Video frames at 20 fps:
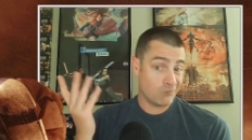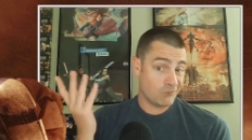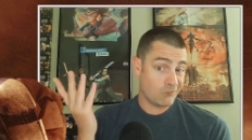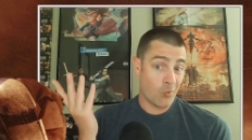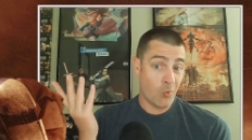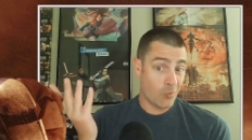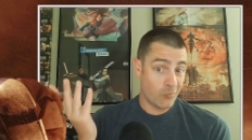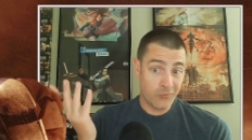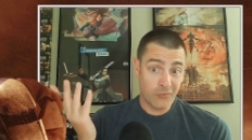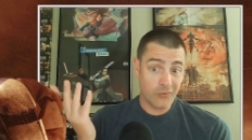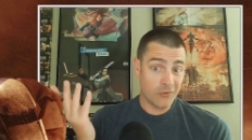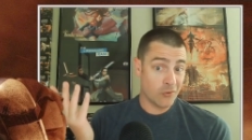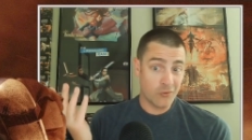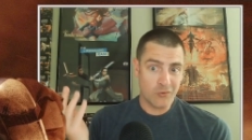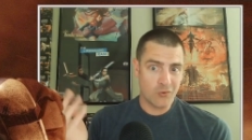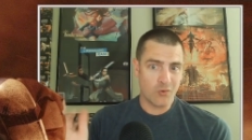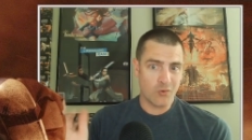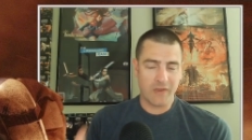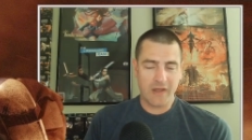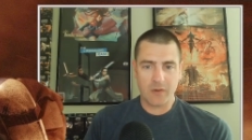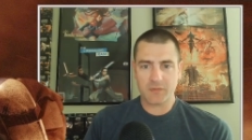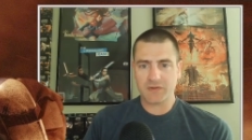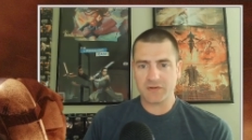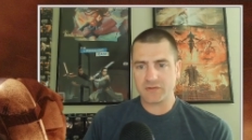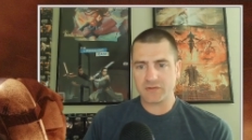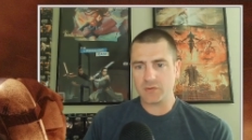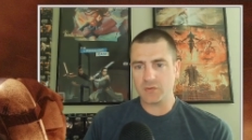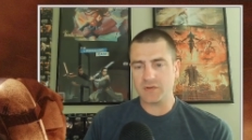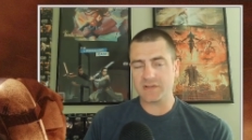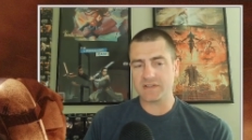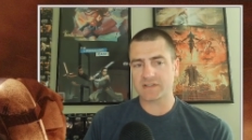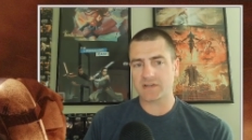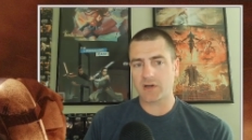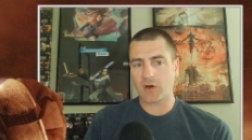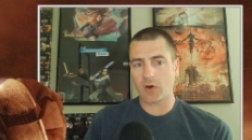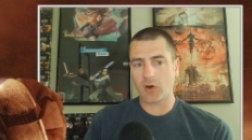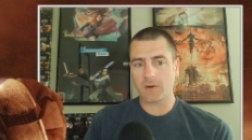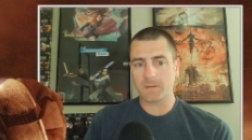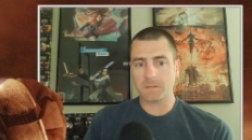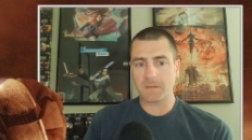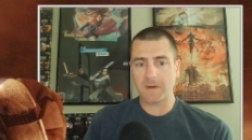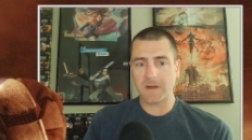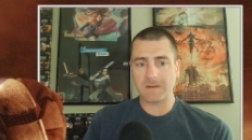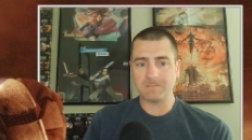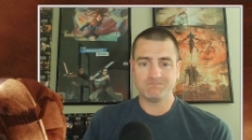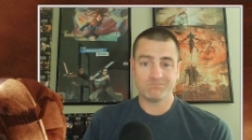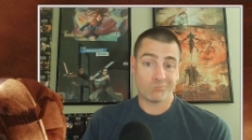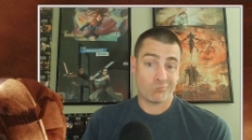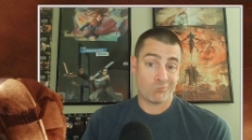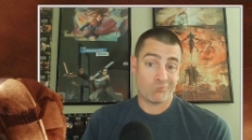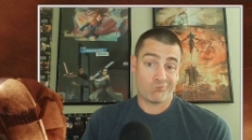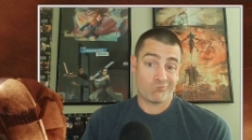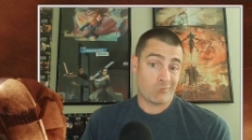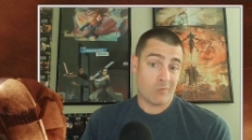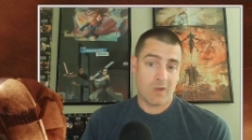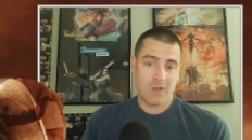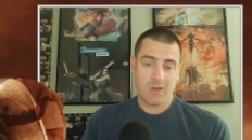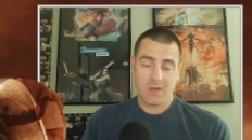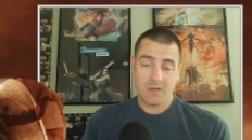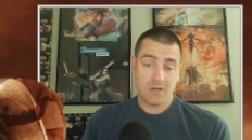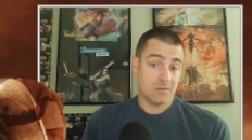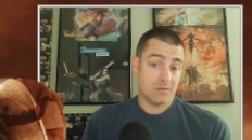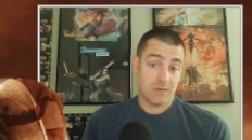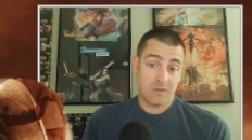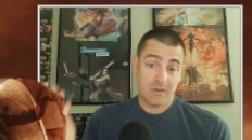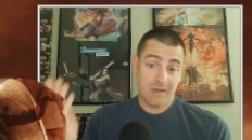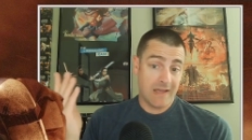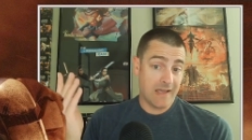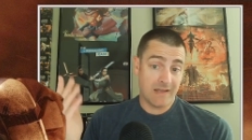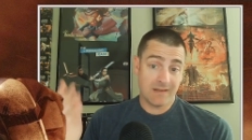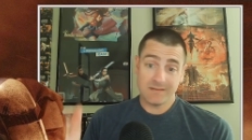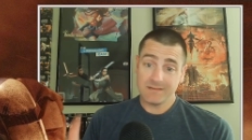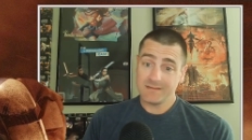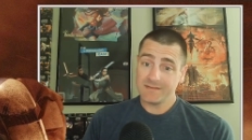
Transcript: Hopefully you're doing that with a two discard, but hey,